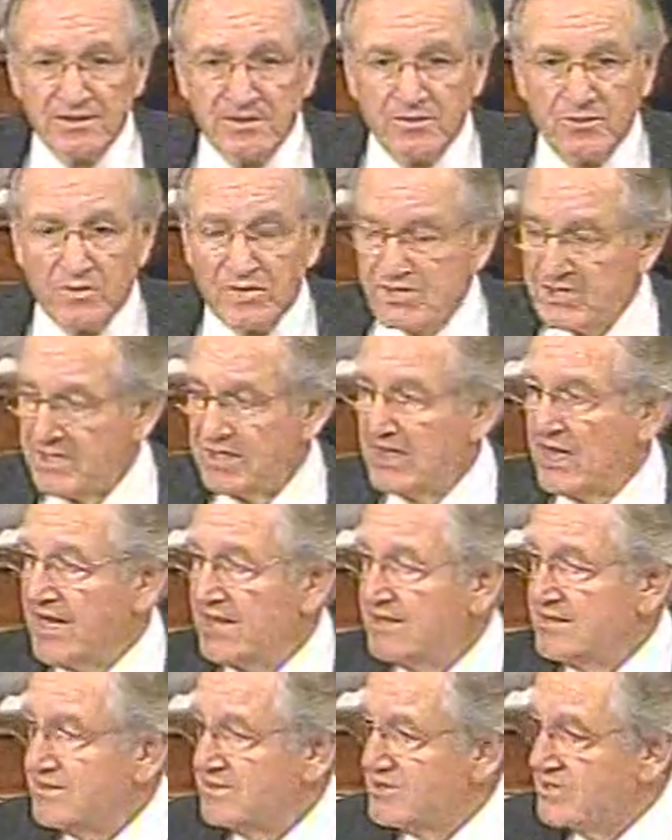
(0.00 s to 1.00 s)
Was it
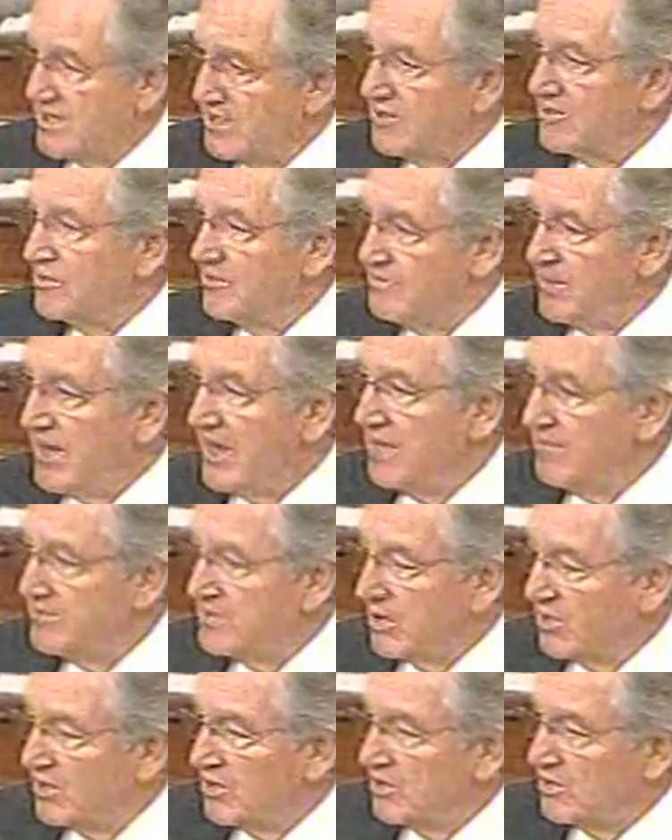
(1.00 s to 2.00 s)
not Senator Bob
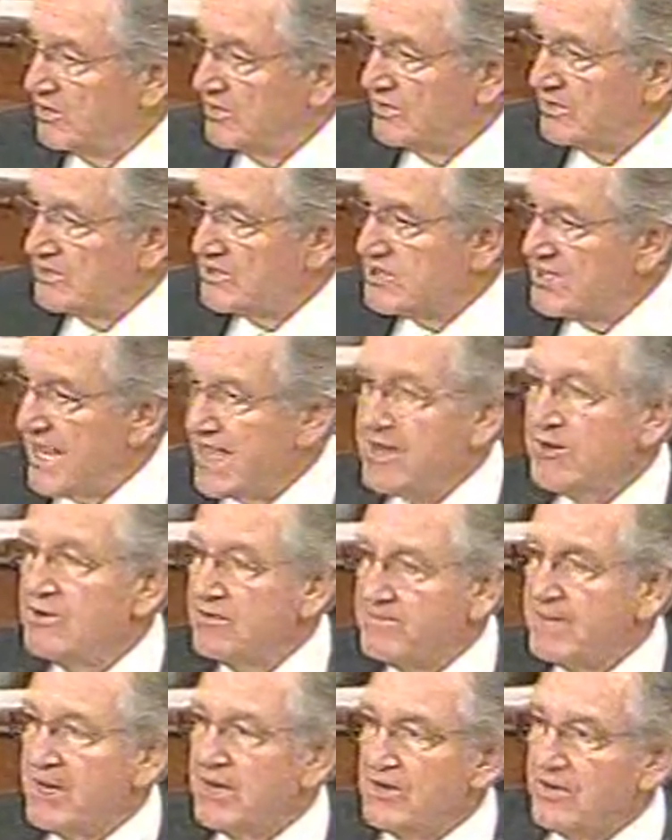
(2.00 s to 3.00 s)
Dole, their
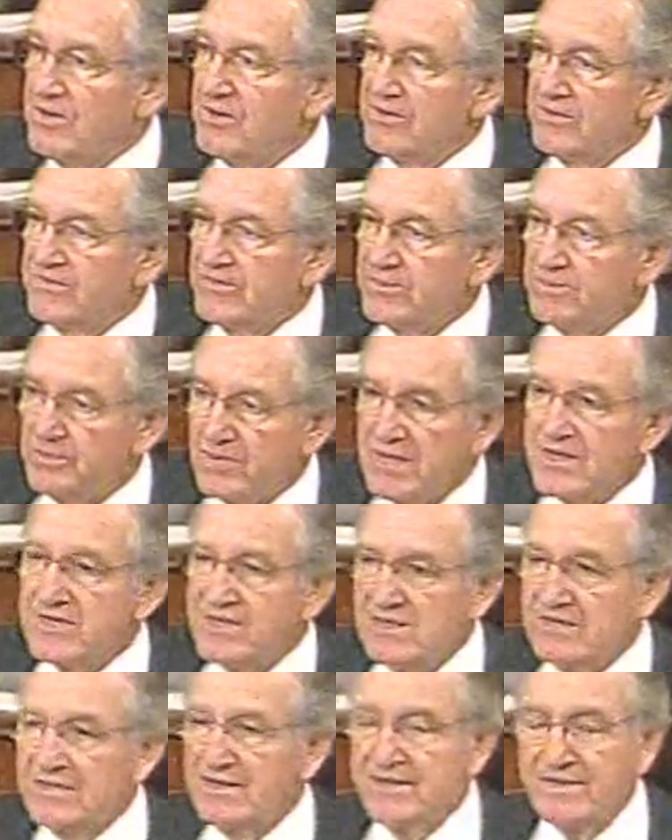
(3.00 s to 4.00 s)
standard bearer for
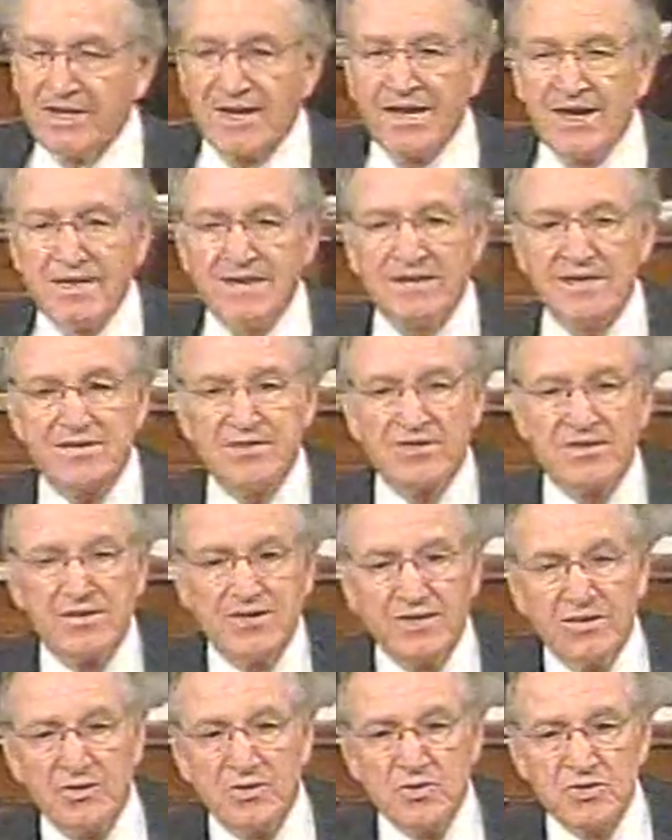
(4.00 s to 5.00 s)
president in the 90s,
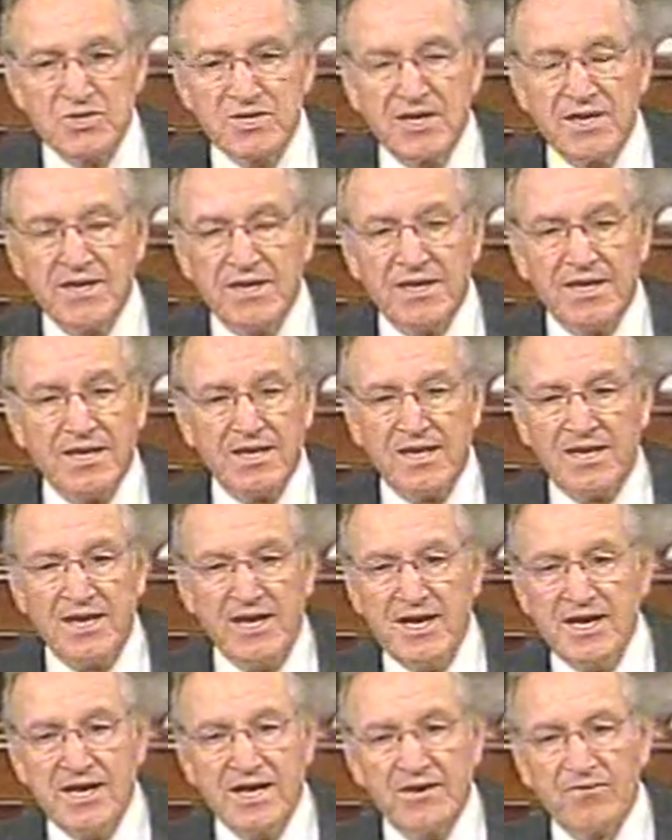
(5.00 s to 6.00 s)
who said
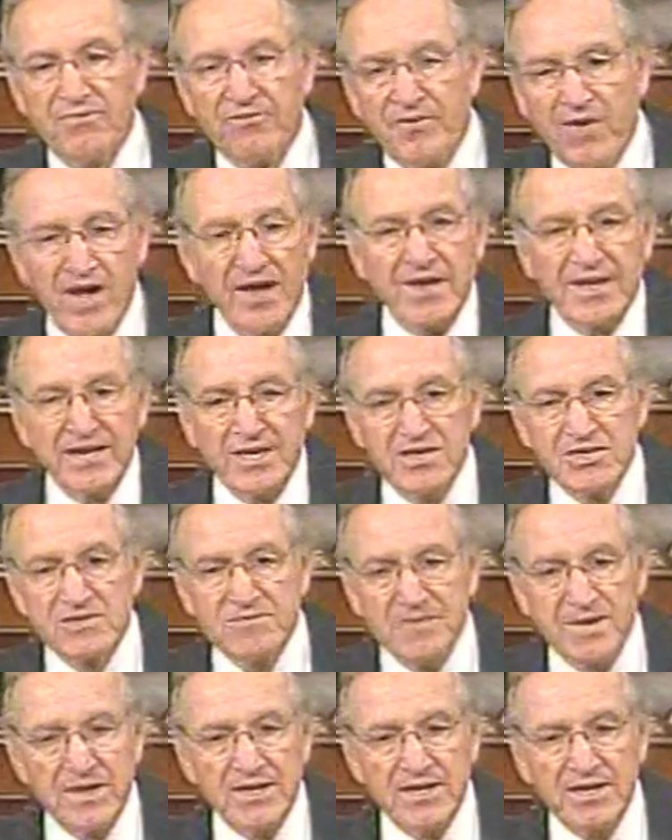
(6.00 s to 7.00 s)
he had fought against
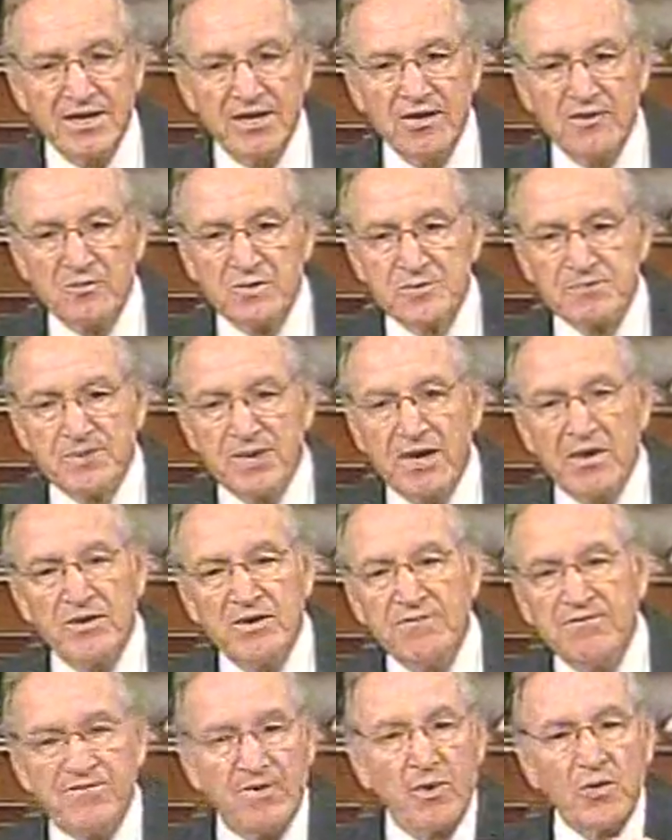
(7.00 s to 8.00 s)
Medicare and was proud
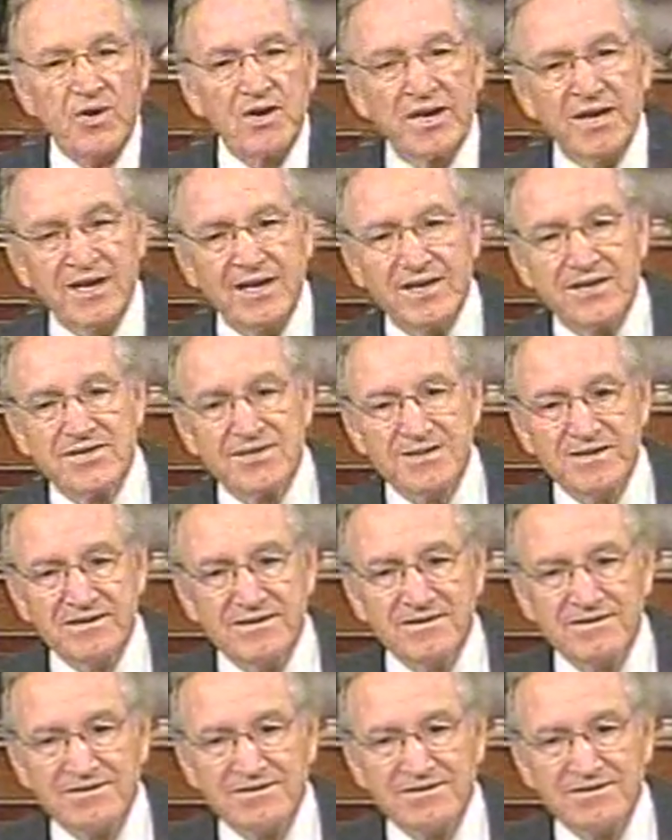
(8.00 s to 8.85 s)
he voted against it?